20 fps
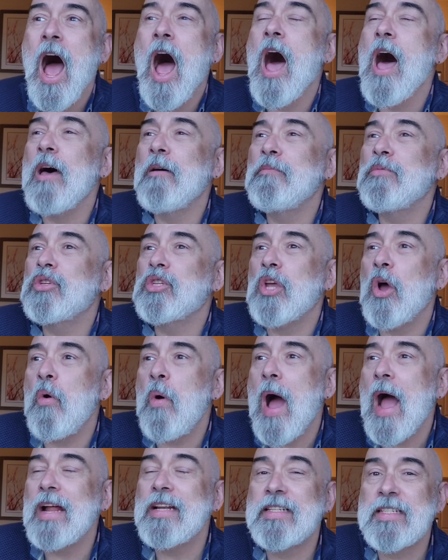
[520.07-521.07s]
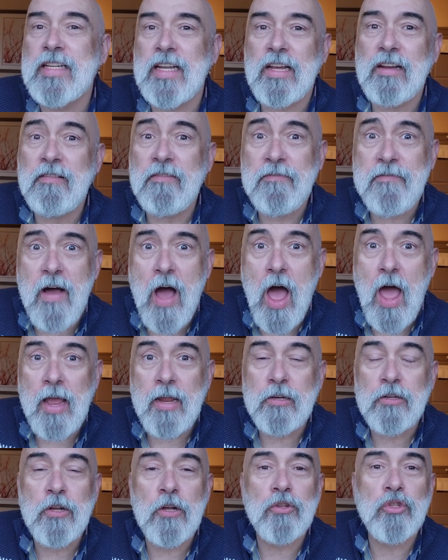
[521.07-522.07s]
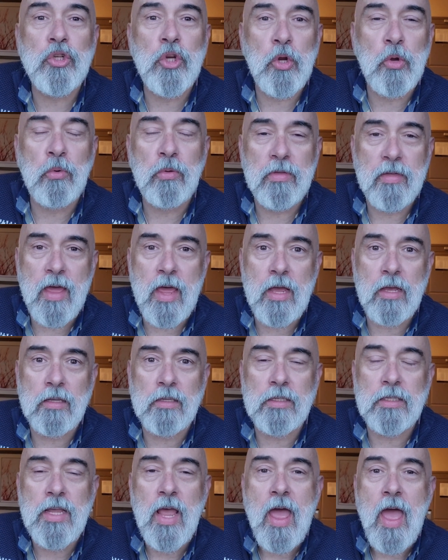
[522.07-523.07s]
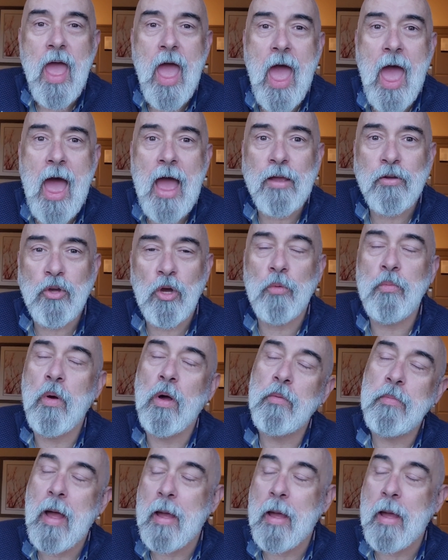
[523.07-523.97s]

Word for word: Um, so I did find two things at Goodwill.